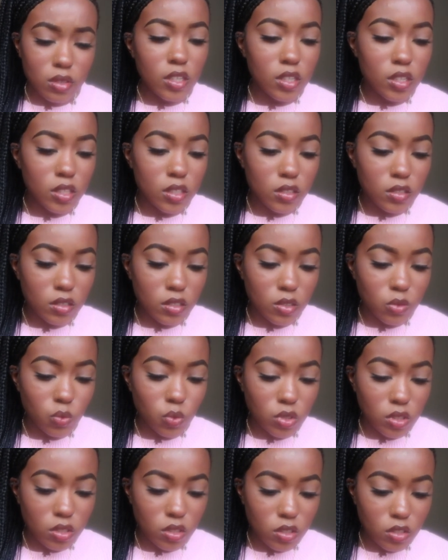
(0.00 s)
And let's see
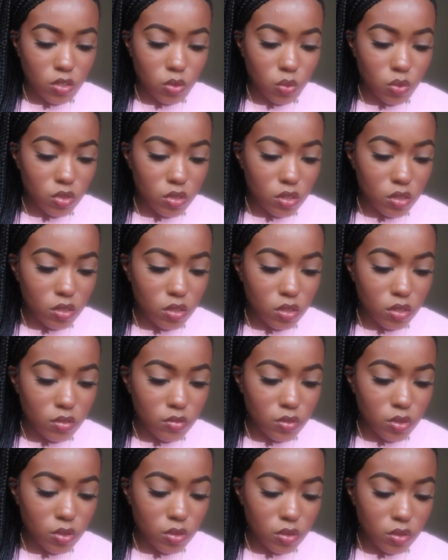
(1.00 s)
when this was
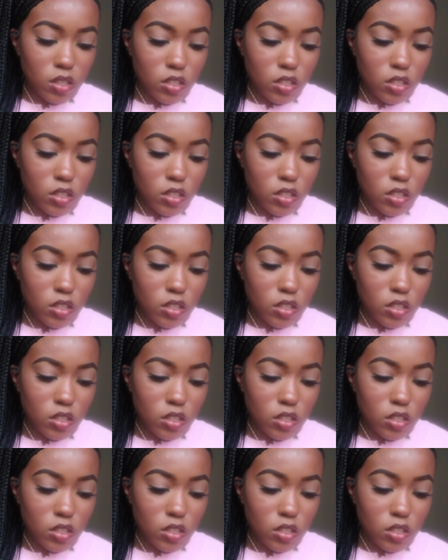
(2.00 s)
delivered.